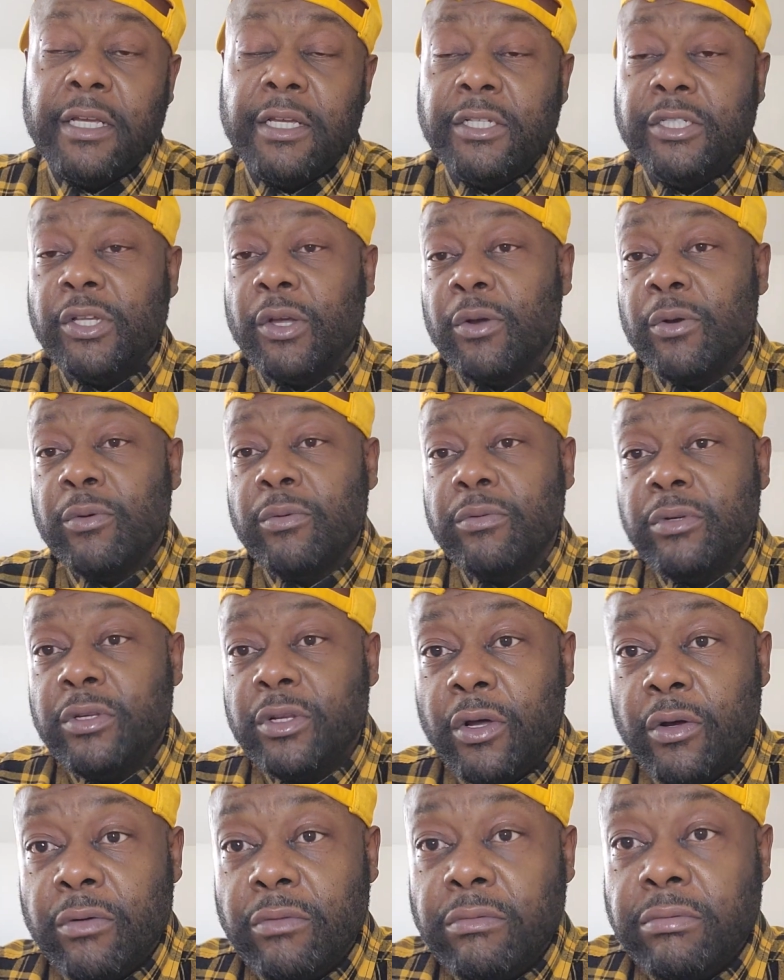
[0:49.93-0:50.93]
So you
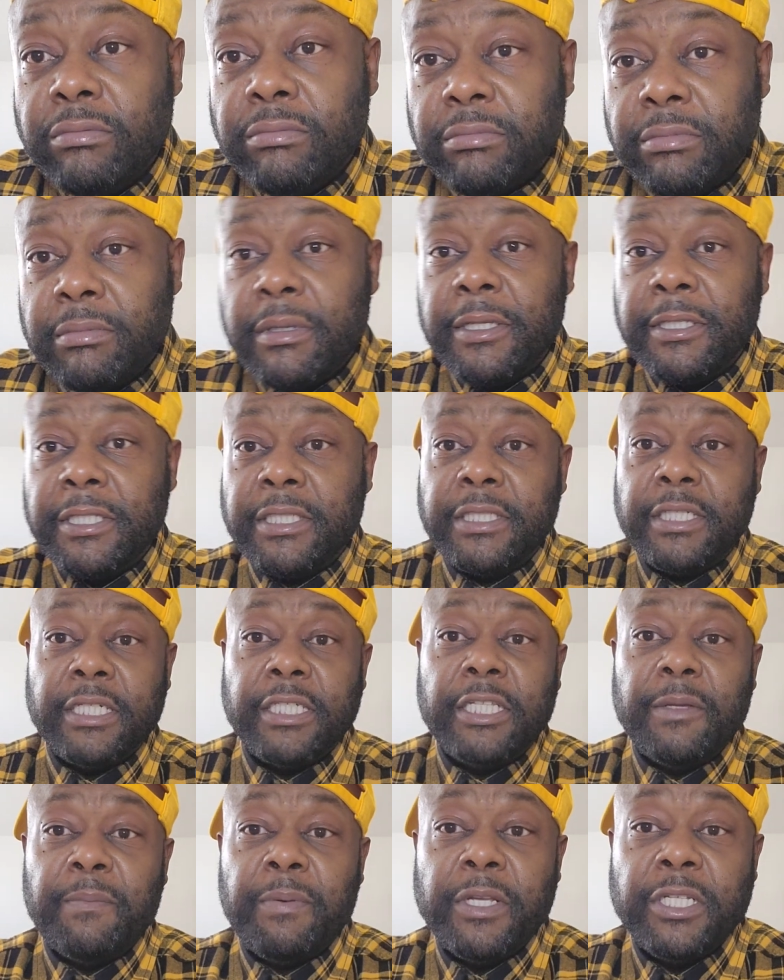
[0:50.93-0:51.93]
know,
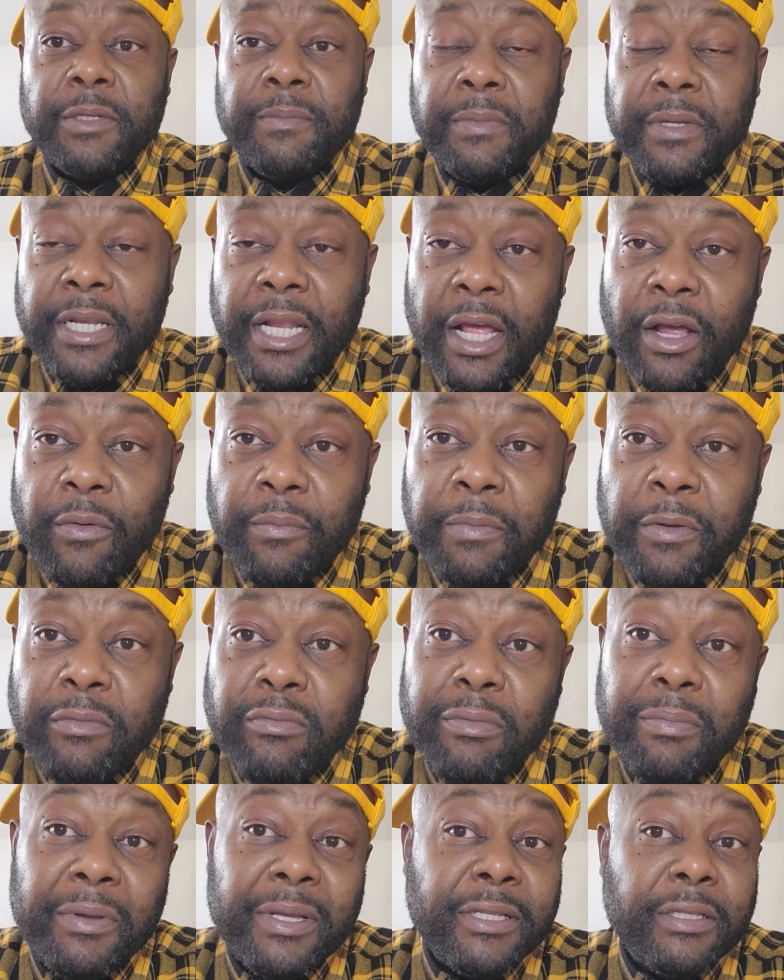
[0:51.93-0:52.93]
since the picture been out,
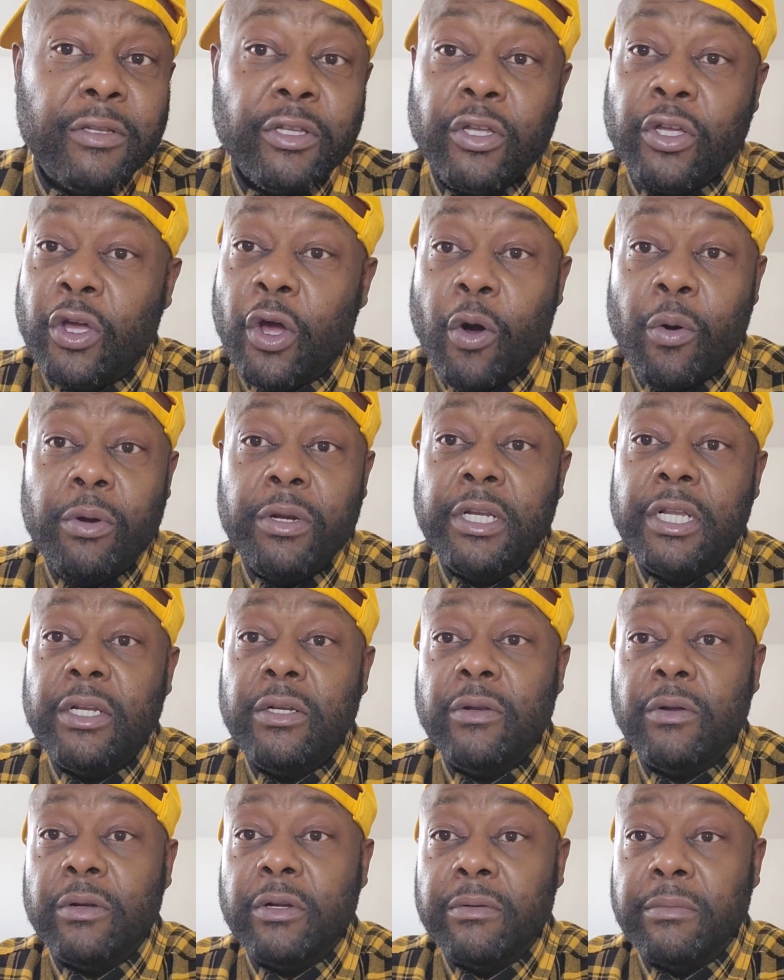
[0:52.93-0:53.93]
people been going
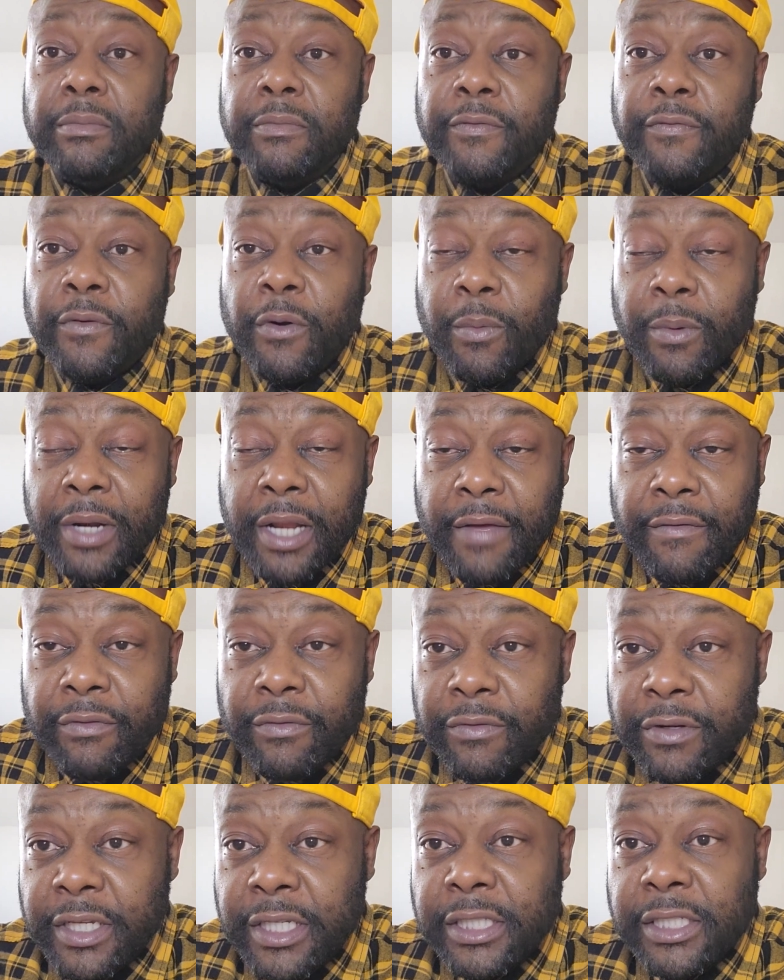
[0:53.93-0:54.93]
in on him for whatever
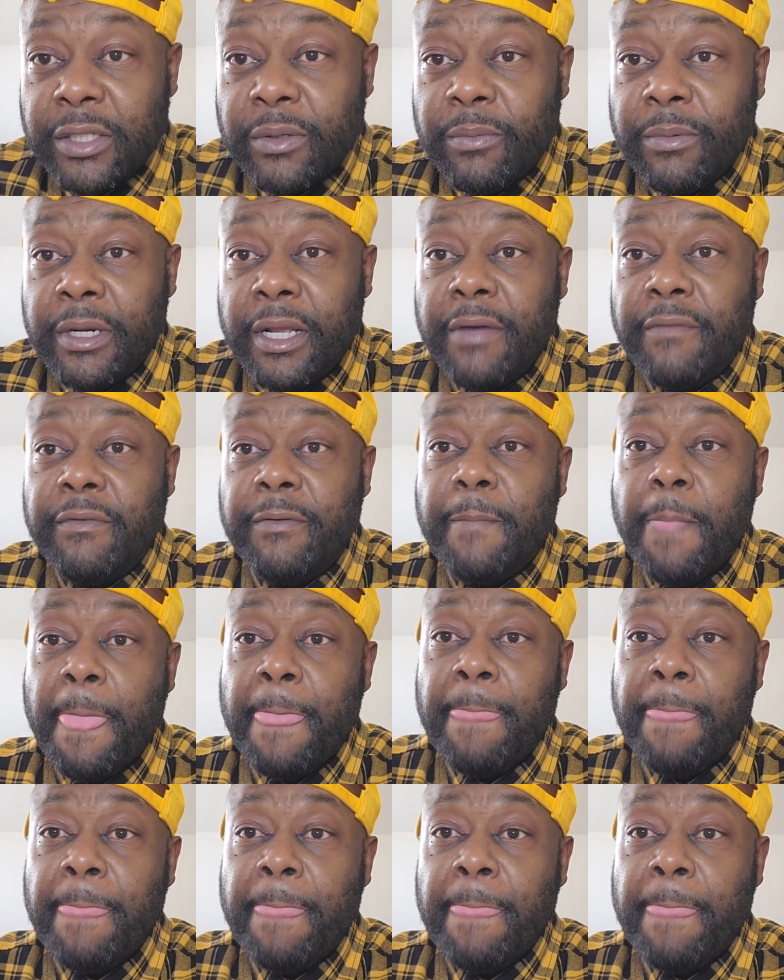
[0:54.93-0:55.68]
reason or whatever.